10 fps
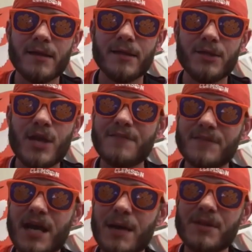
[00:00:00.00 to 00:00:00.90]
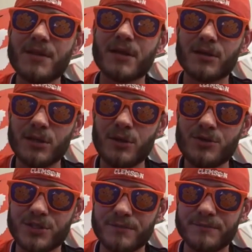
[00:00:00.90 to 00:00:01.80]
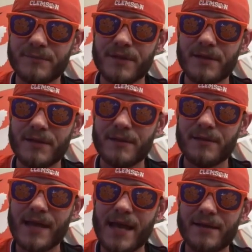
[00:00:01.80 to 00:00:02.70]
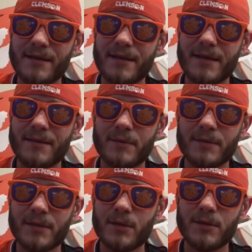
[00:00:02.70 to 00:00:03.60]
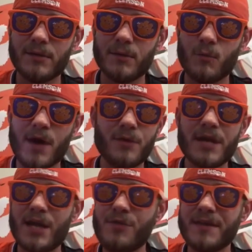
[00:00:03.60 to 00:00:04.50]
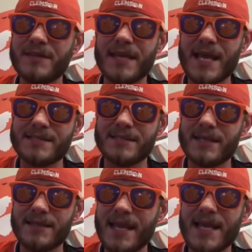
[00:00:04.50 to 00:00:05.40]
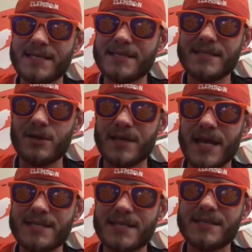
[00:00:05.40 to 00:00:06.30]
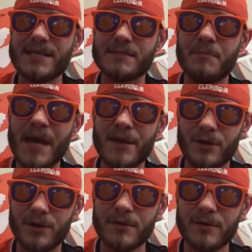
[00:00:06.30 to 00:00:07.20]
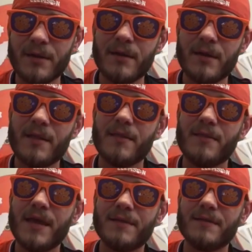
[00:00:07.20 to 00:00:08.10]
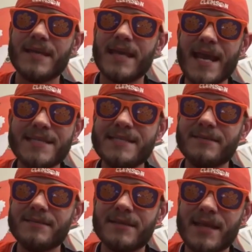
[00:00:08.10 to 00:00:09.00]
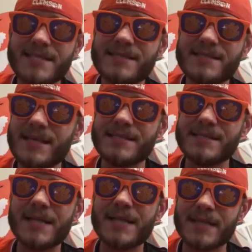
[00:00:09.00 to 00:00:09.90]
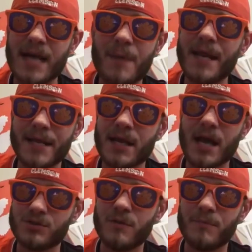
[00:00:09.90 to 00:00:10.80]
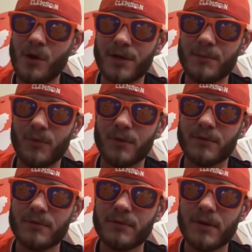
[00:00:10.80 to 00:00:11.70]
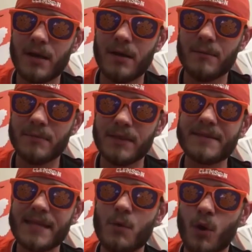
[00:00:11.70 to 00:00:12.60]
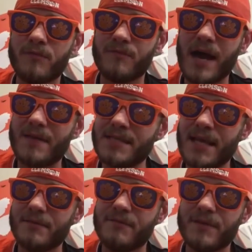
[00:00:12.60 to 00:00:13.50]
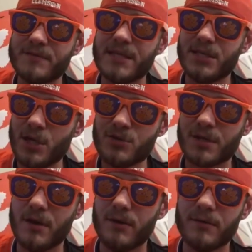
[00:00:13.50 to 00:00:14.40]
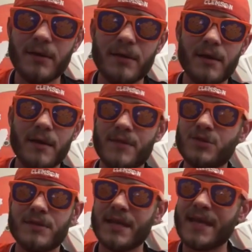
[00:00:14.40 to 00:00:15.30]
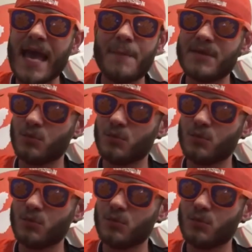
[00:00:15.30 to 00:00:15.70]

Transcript: you have to come to the conclusion that whether or not you think the ACC or the SEC is better, that the SEC is not dominating college football anymore, like they were 5, 10, 15 years ago. The gap has